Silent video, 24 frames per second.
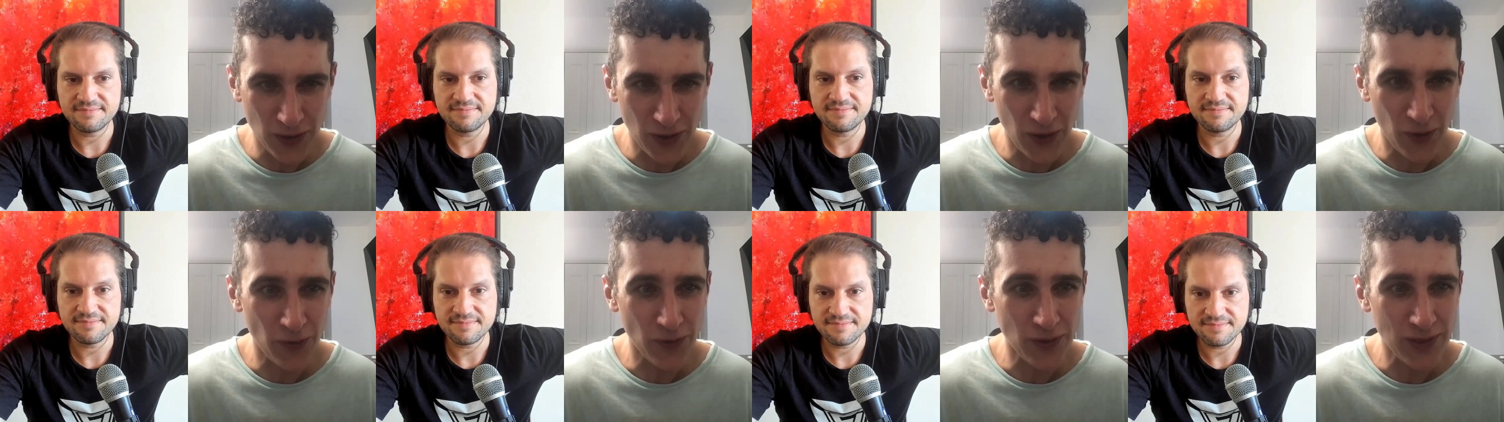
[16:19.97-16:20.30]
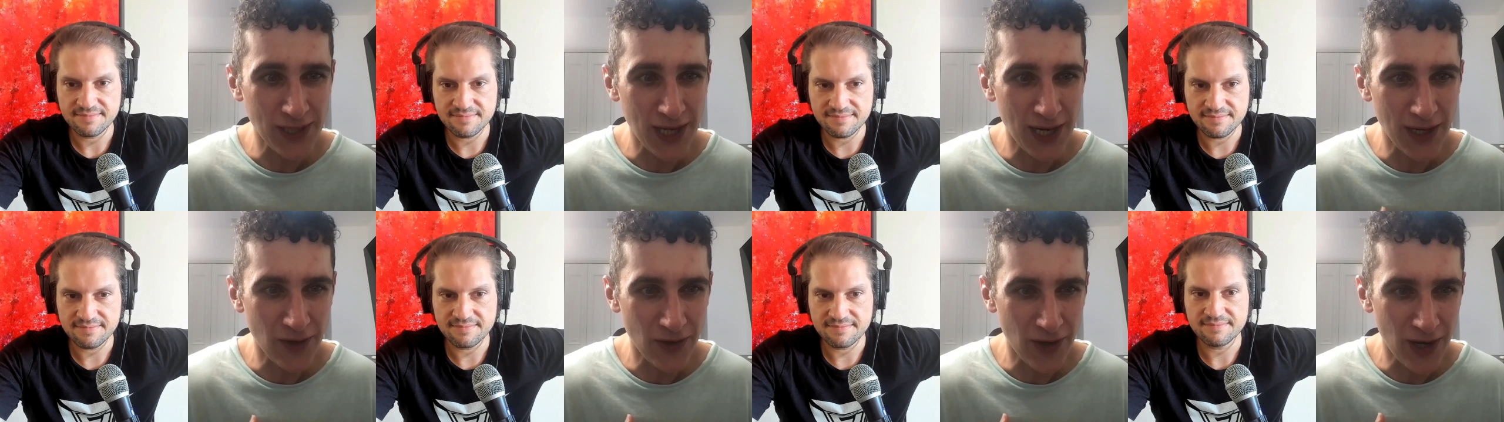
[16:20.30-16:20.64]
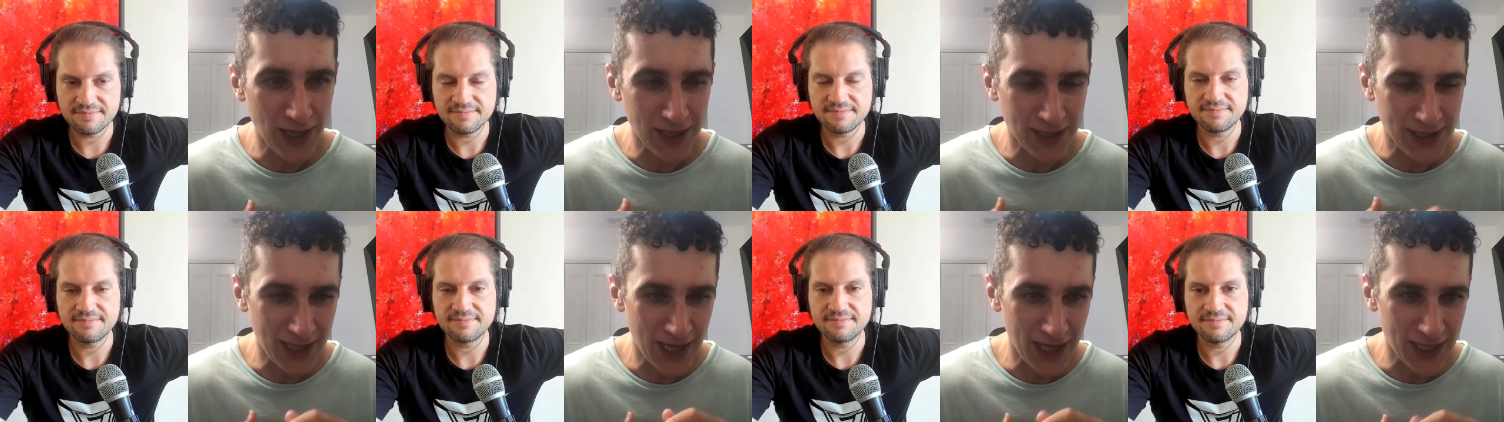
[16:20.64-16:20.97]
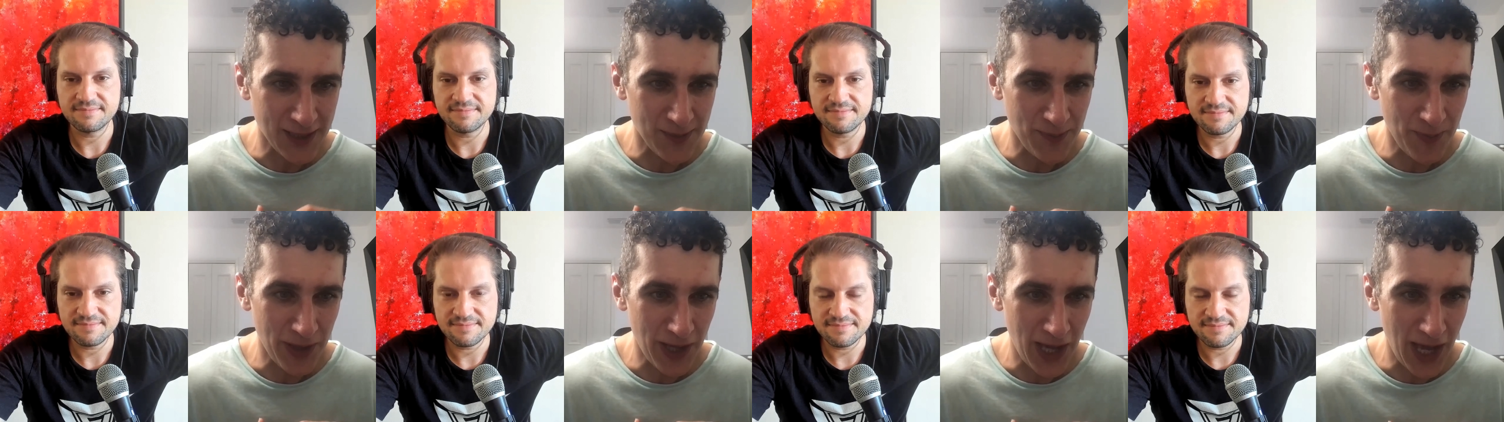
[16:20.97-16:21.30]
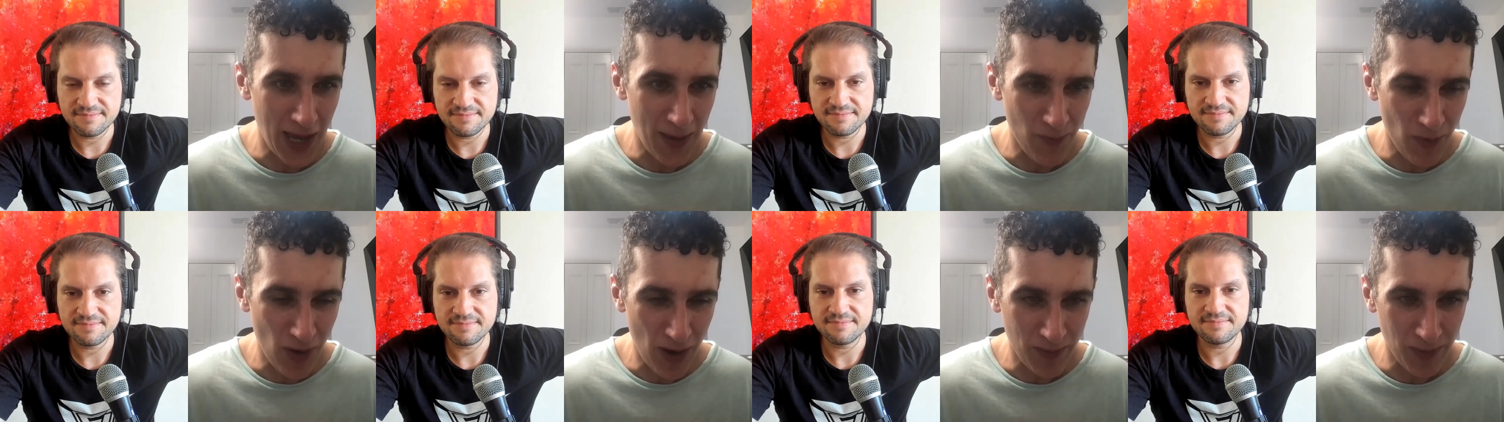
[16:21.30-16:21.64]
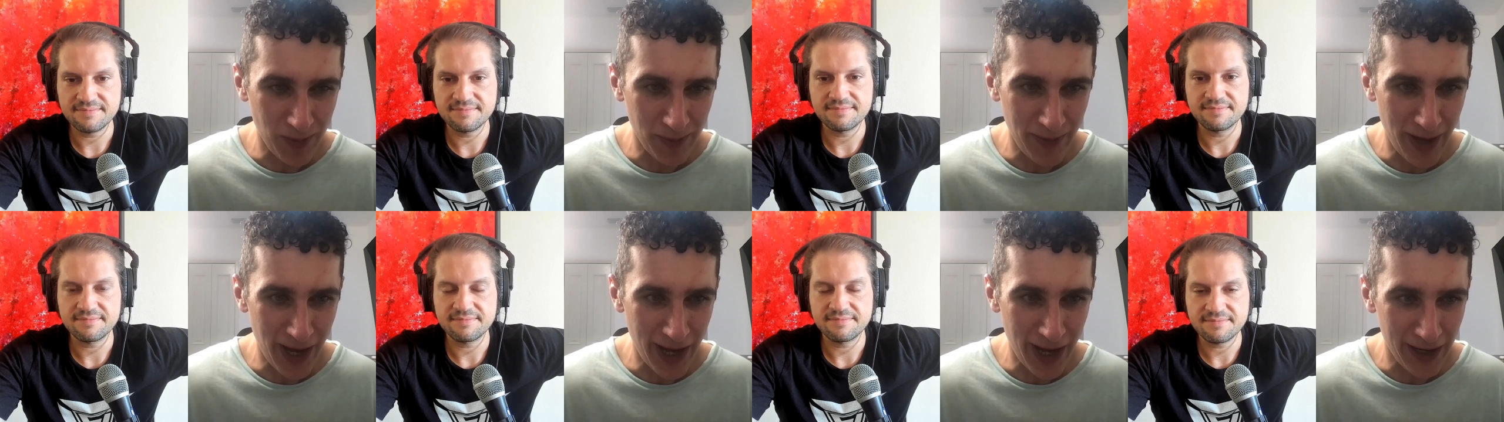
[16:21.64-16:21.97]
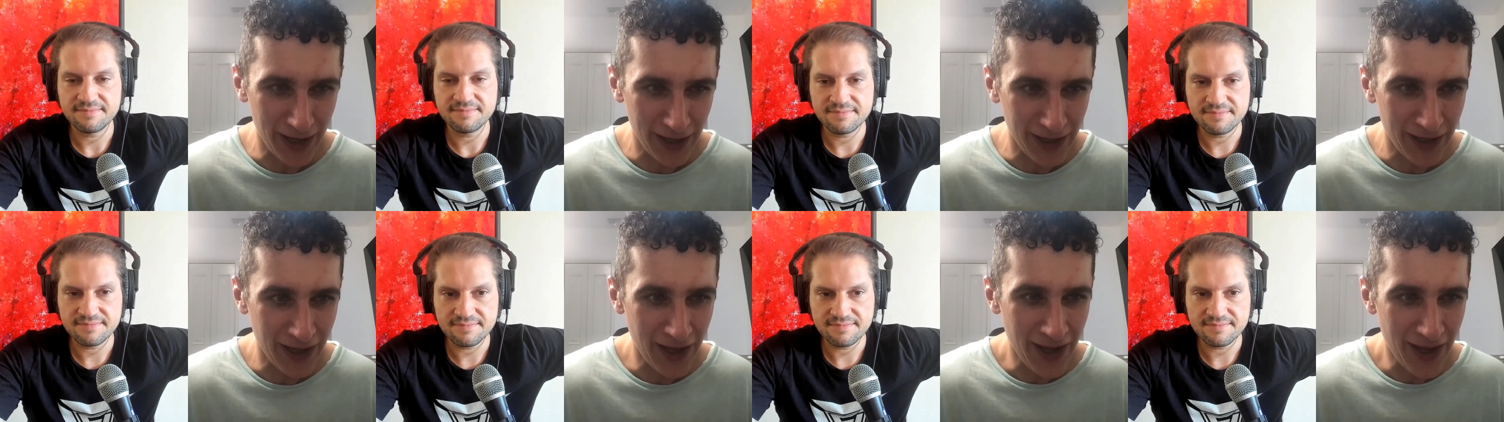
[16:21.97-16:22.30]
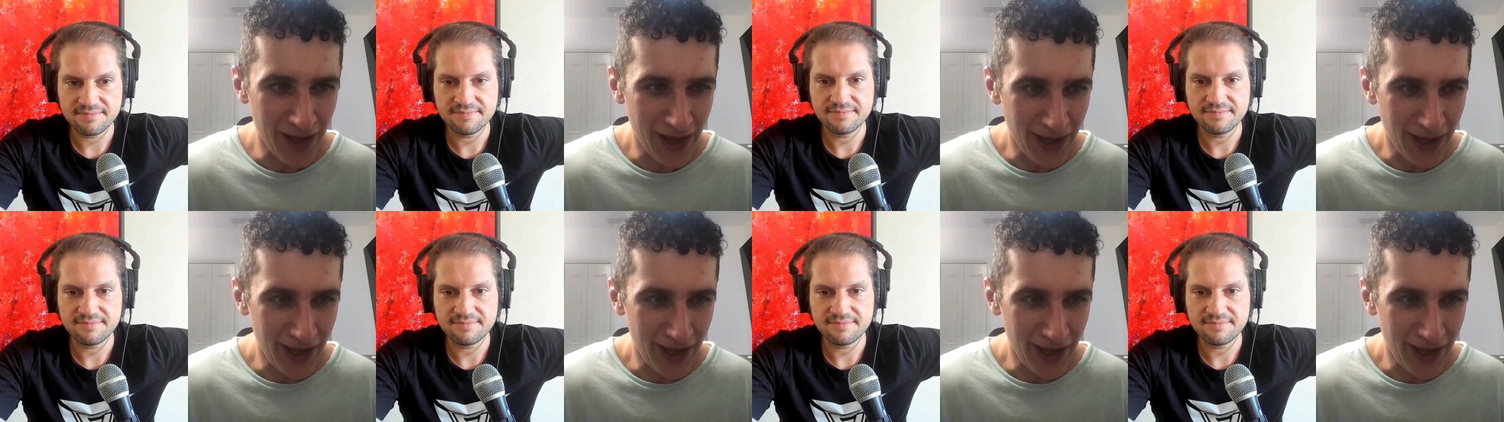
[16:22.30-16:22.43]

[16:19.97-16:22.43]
Speaker 1: So standardized tests became problematic.